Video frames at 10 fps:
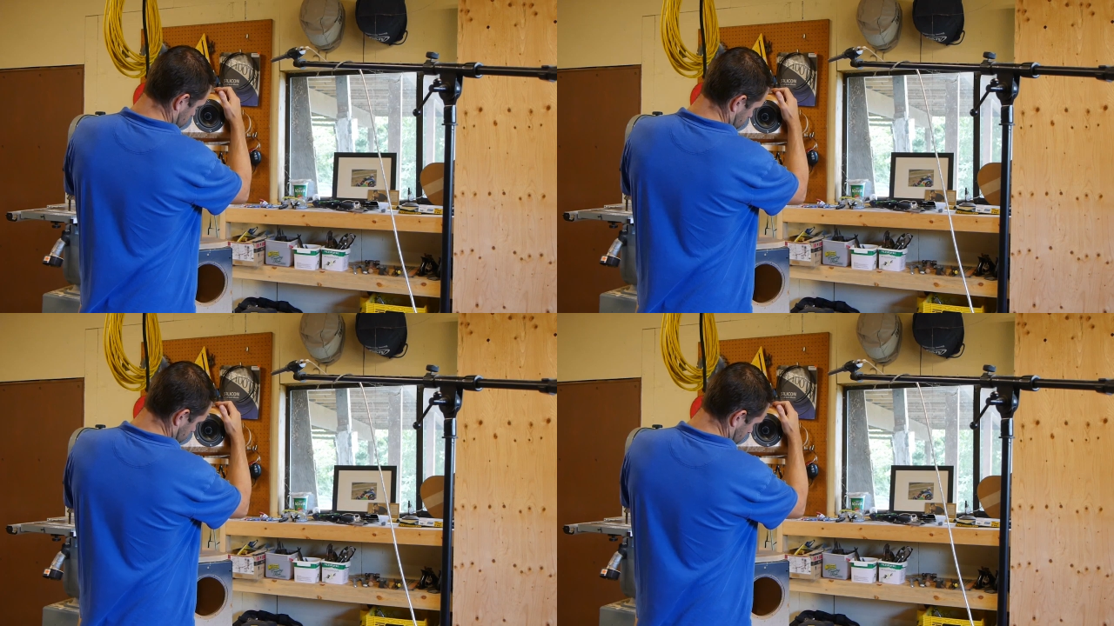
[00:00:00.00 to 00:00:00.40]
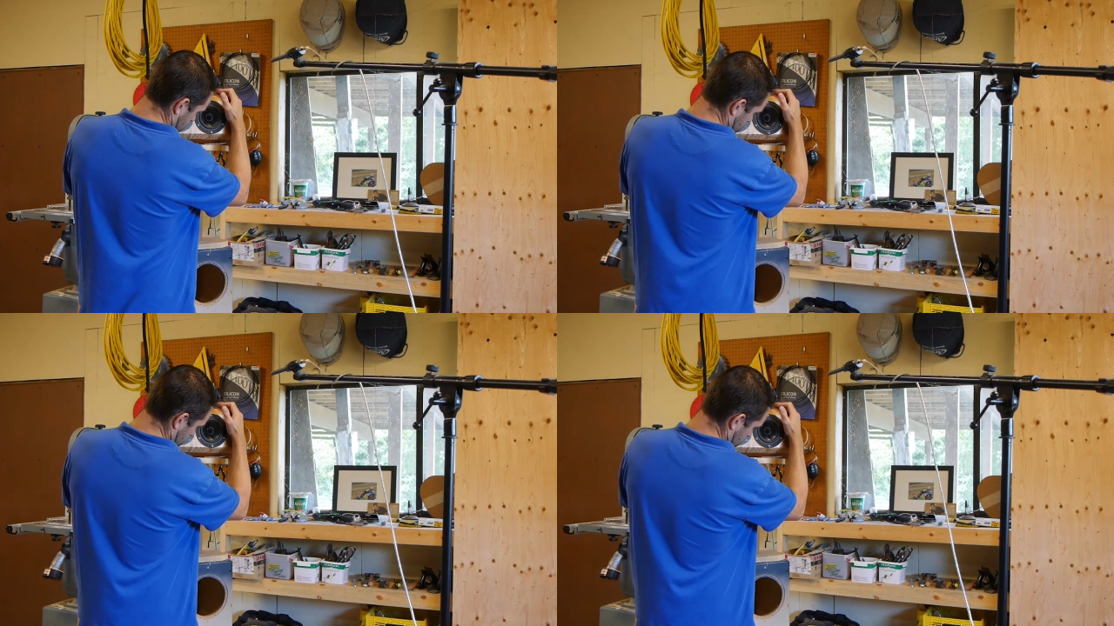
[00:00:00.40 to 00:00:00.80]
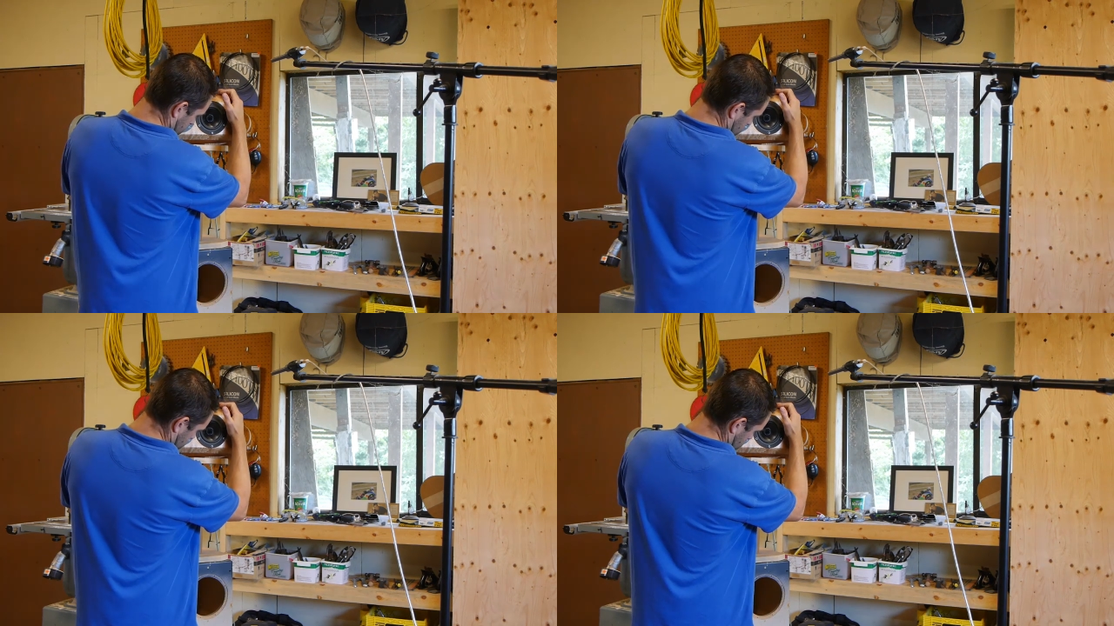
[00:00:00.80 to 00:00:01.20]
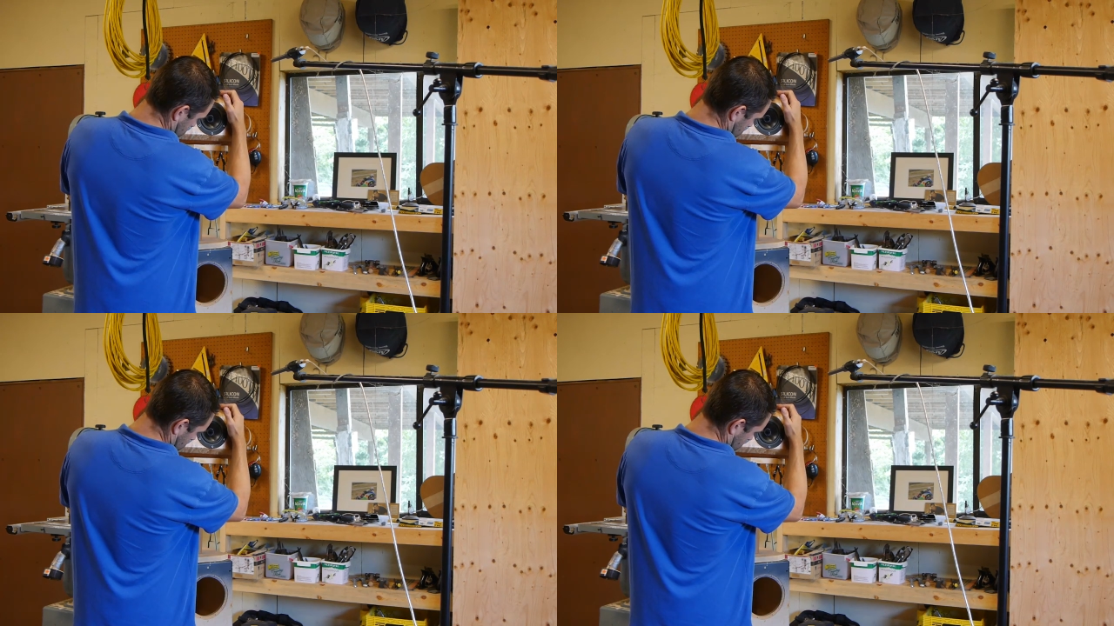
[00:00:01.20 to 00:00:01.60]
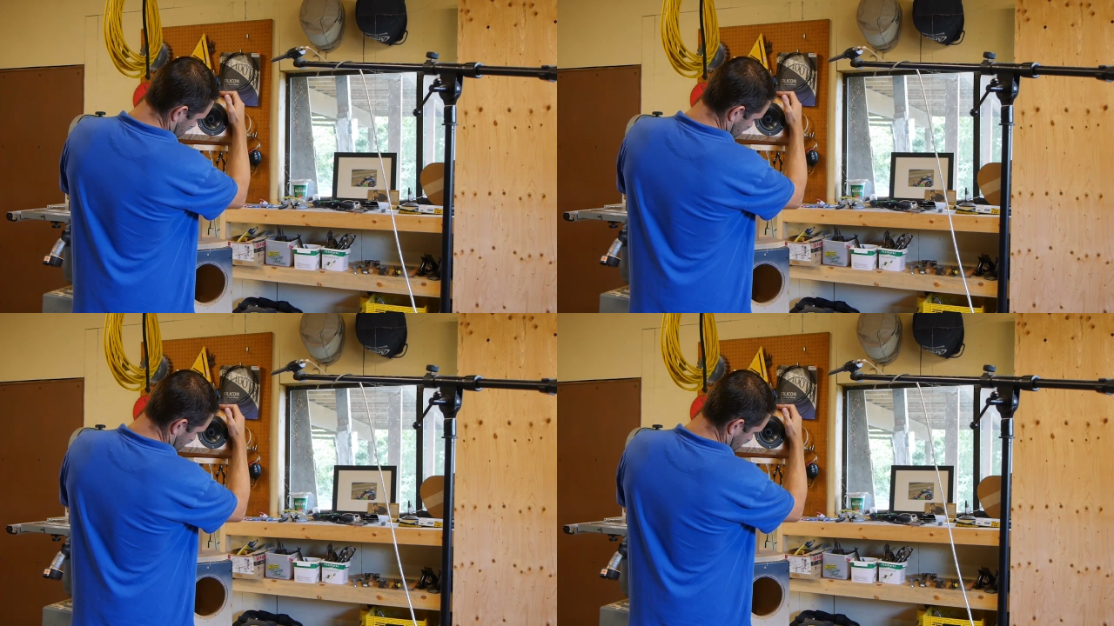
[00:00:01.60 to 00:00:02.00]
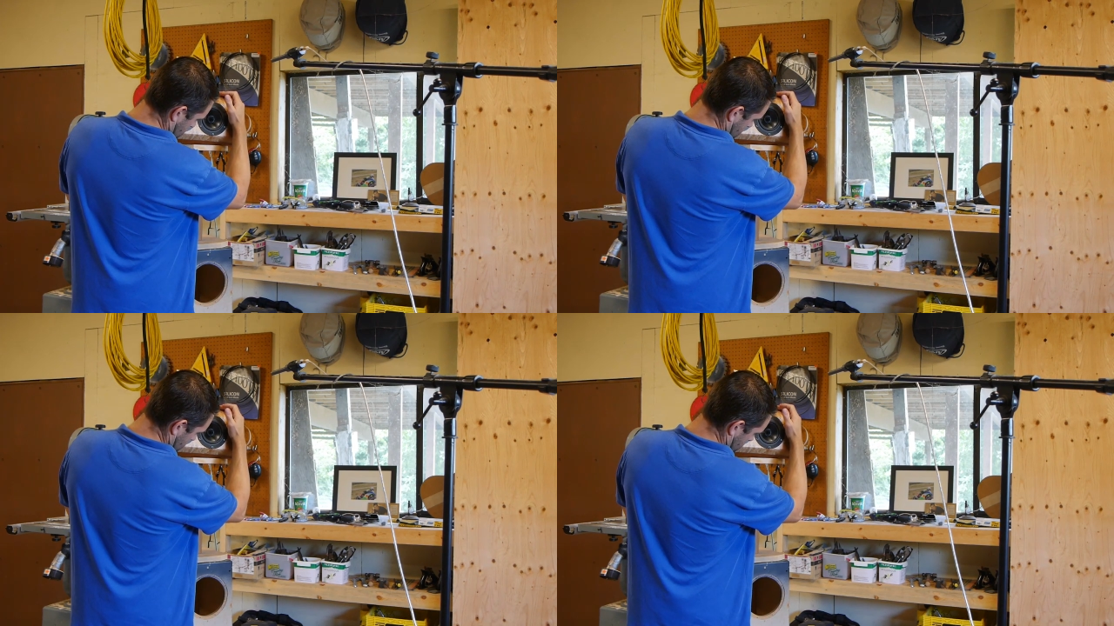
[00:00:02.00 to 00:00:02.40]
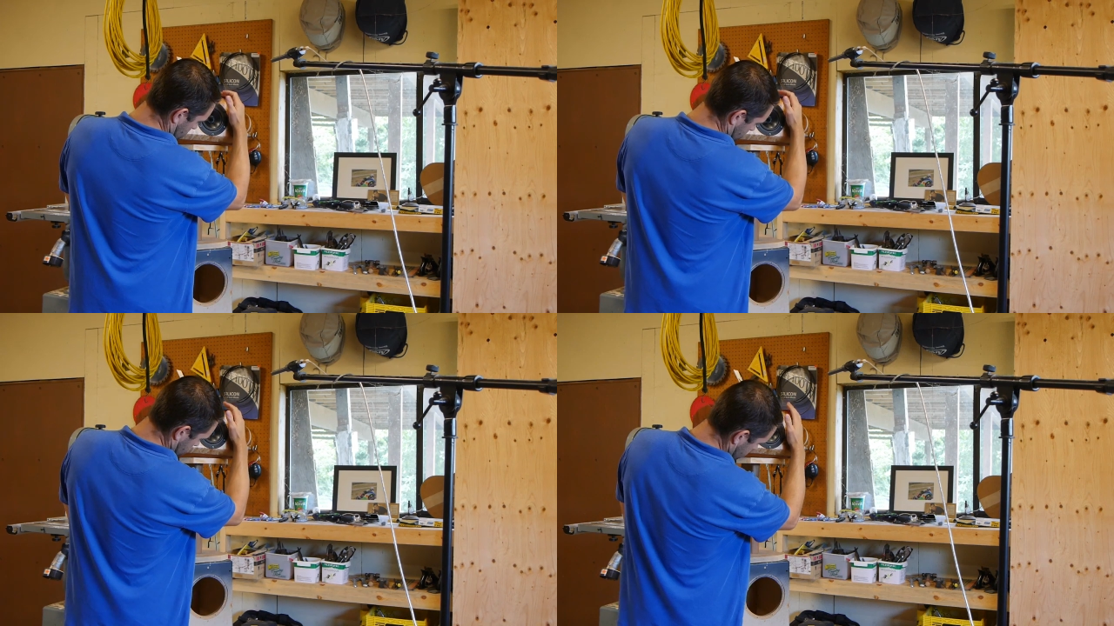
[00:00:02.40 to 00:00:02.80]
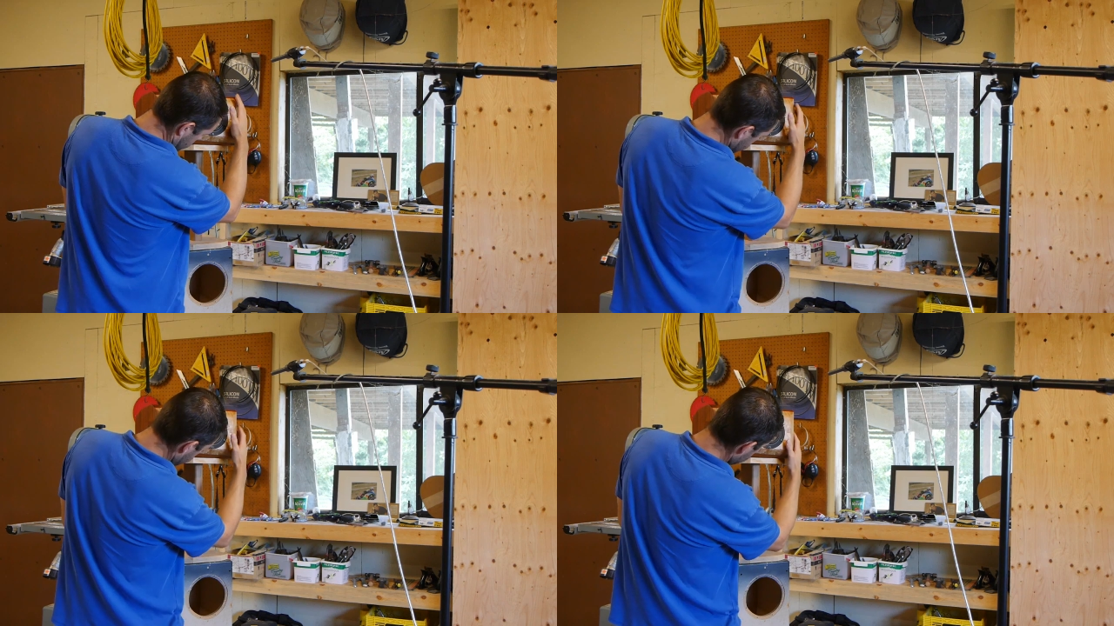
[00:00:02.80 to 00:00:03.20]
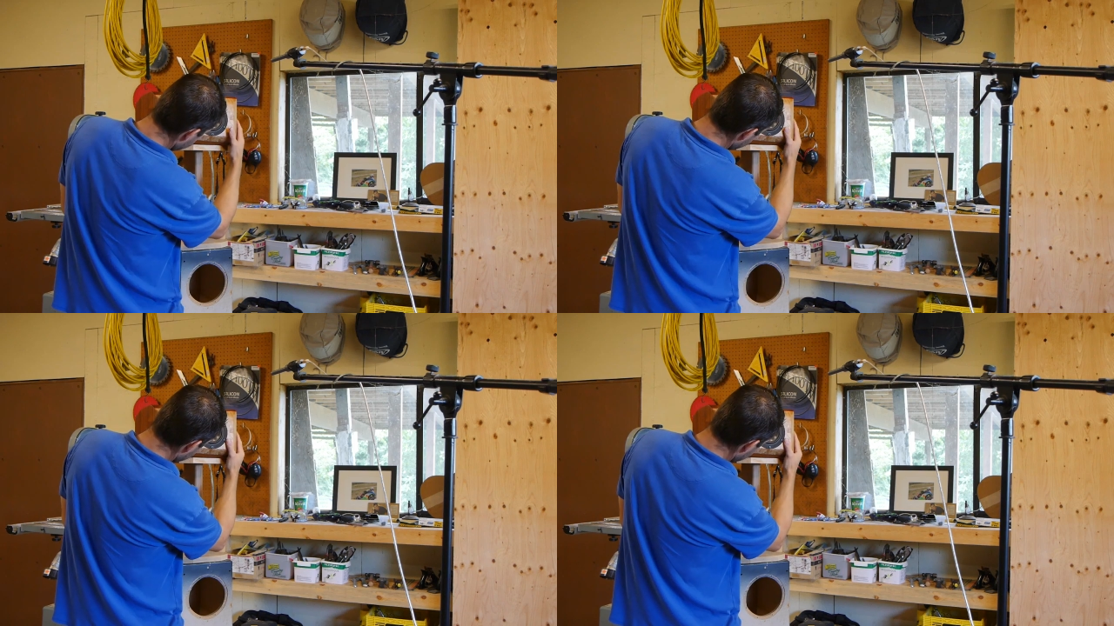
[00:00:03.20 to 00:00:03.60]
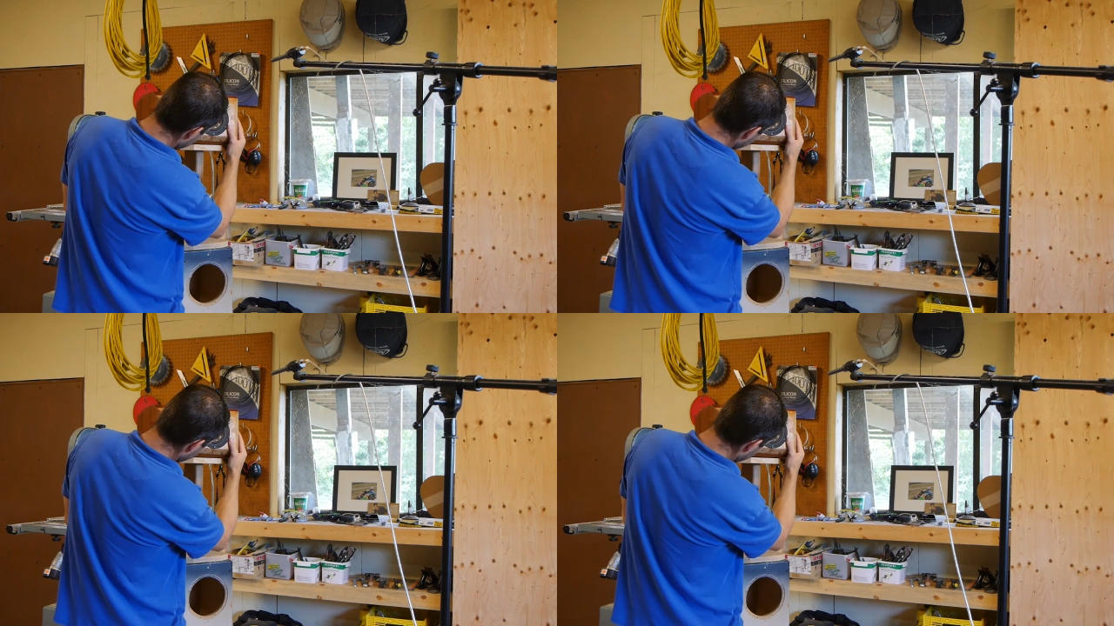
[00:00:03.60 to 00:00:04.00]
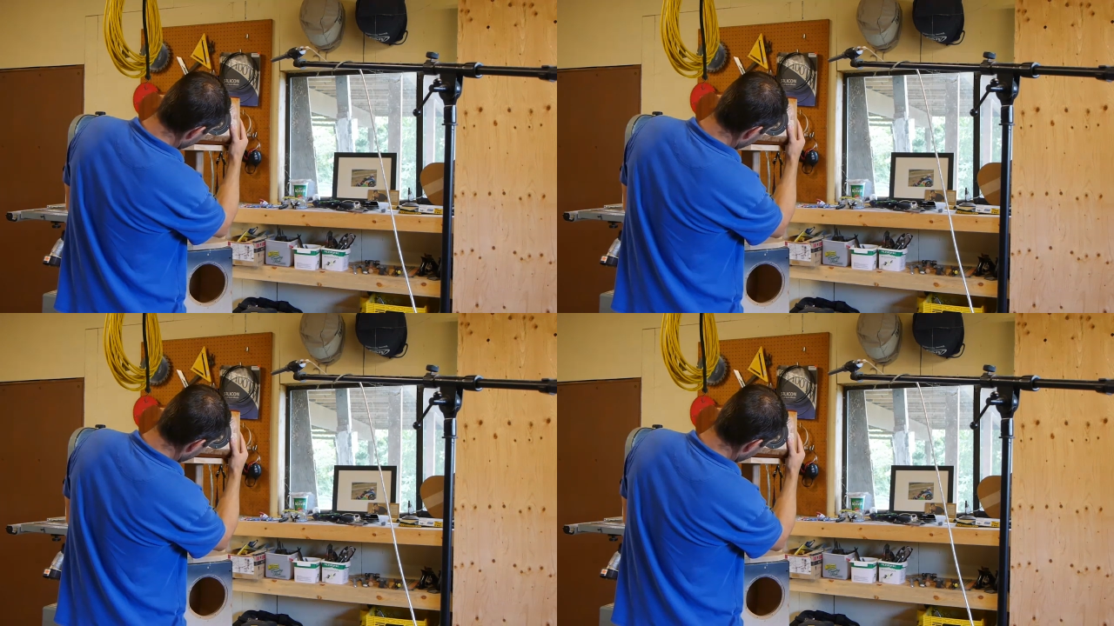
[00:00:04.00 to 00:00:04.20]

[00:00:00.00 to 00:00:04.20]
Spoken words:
No face is visible, so there are no lips to read.